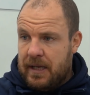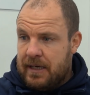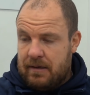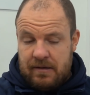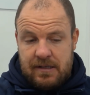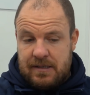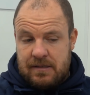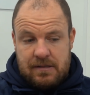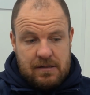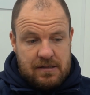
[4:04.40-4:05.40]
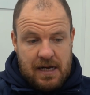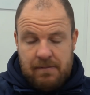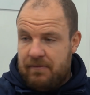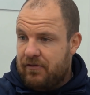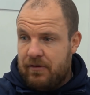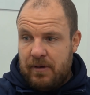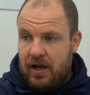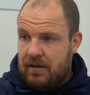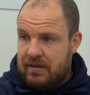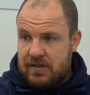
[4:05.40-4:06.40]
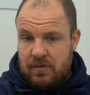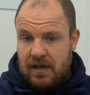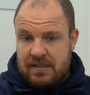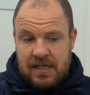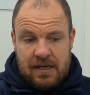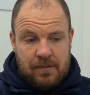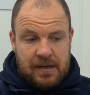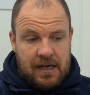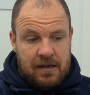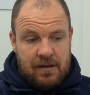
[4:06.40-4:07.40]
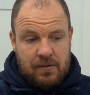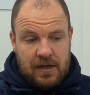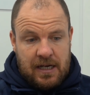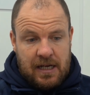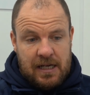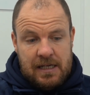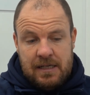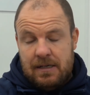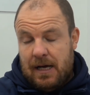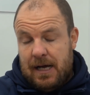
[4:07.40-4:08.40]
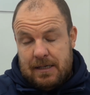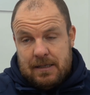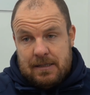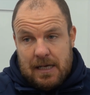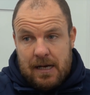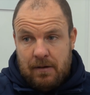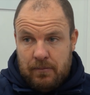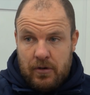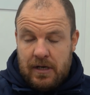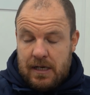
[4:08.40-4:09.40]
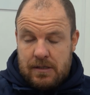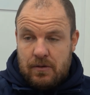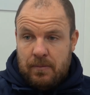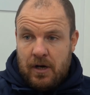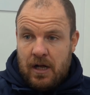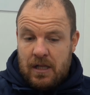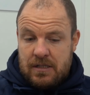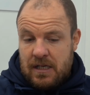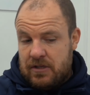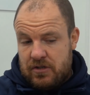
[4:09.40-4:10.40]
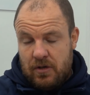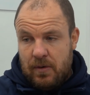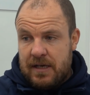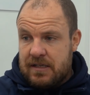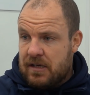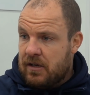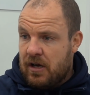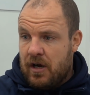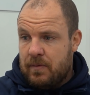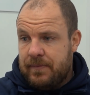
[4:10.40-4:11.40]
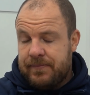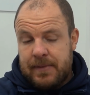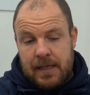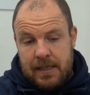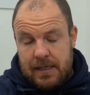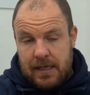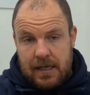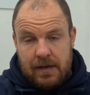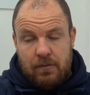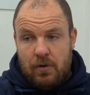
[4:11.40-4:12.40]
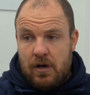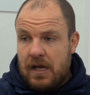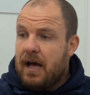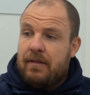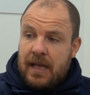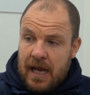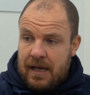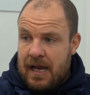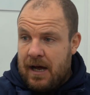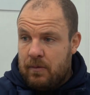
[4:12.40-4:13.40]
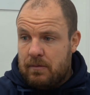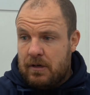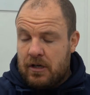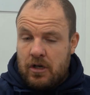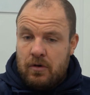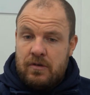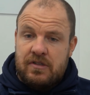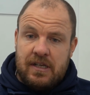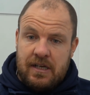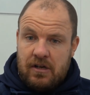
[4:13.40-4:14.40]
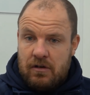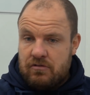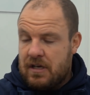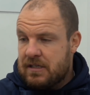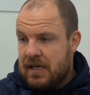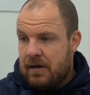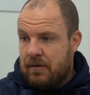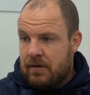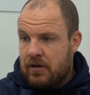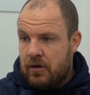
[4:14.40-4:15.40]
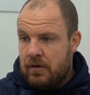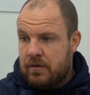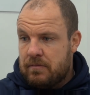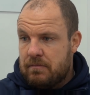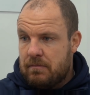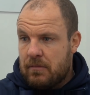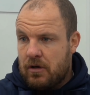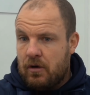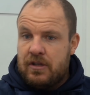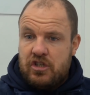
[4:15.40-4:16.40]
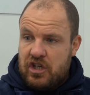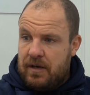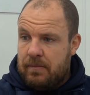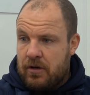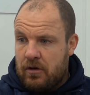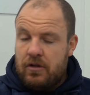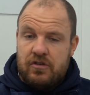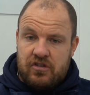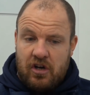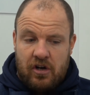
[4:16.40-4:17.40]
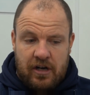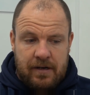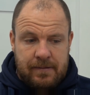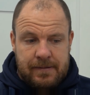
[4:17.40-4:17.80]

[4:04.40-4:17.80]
play. And this is the same for them all. This is what I said at the beginning of the week. I actually said on Monday to them all, I said there's 2 ways it can go. You can either walk out the gate now and go and see your contract out and go in the gym and go in the sauna